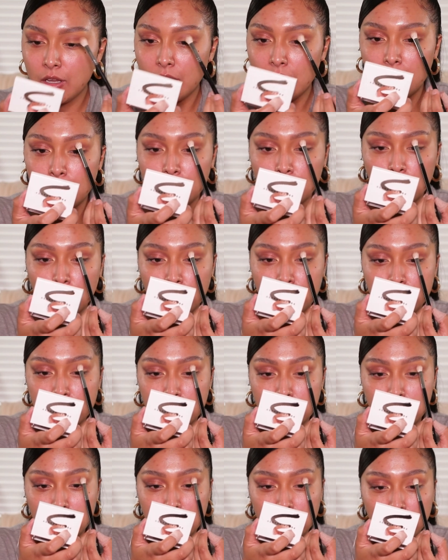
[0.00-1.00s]
I'm going to
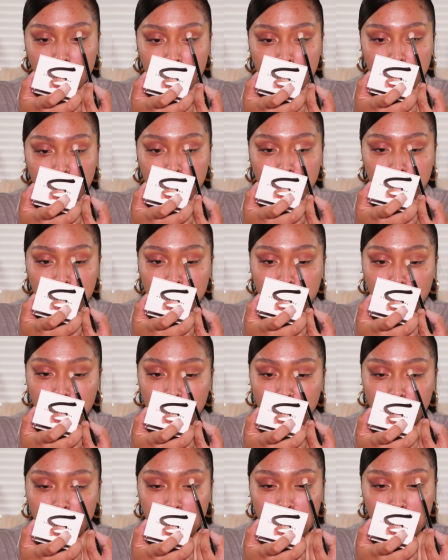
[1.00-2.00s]
be
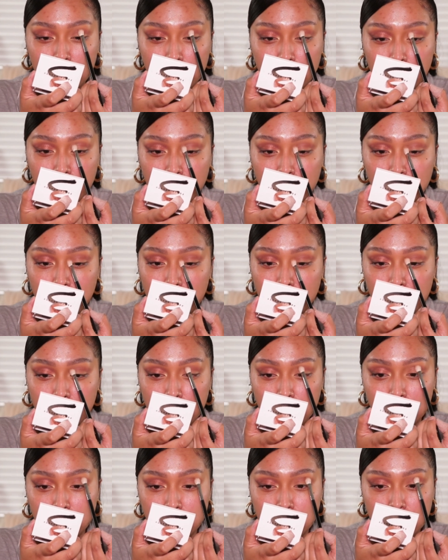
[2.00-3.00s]
curving it
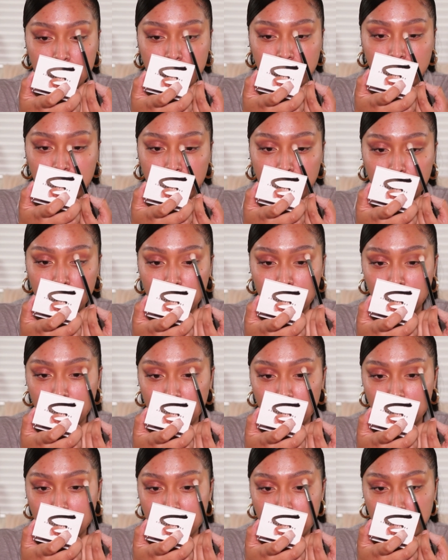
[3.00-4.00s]
in to the inner
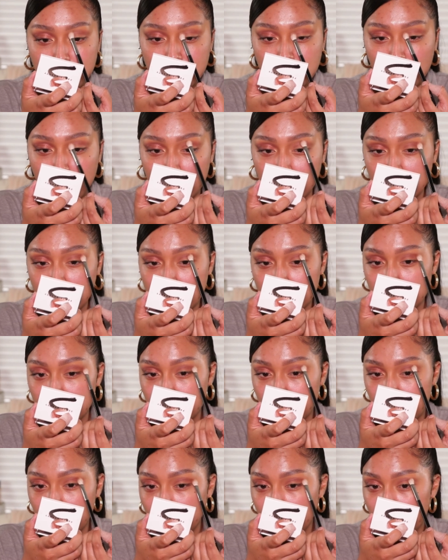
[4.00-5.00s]
socket of
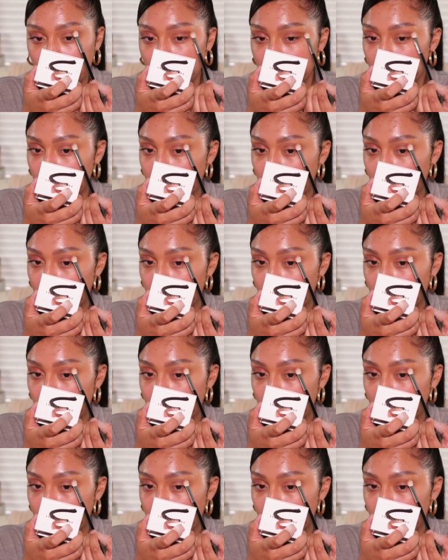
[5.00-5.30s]
the eye.